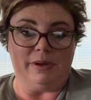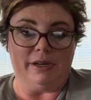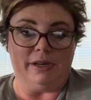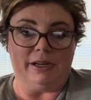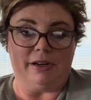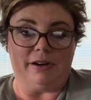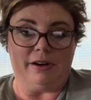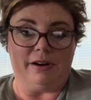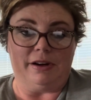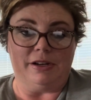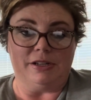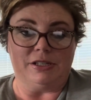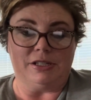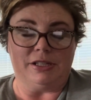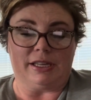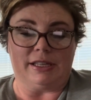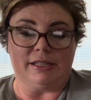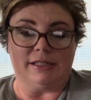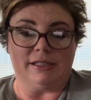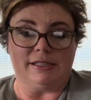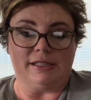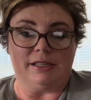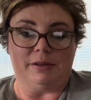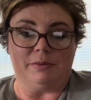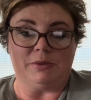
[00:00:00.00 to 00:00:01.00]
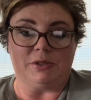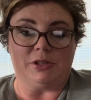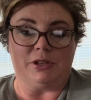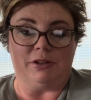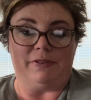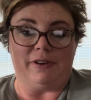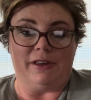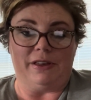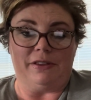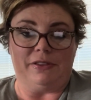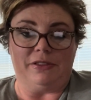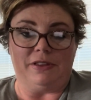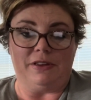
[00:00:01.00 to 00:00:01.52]
encourage the consumption of
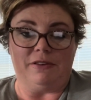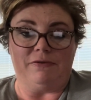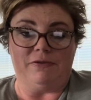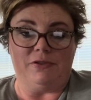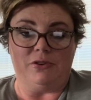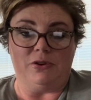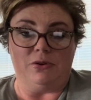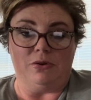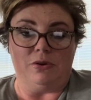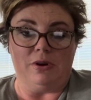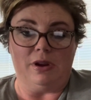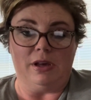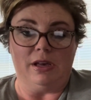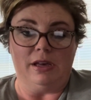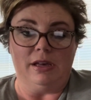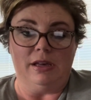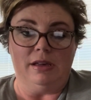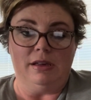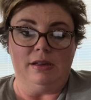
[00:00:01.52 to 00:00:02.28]
healthy food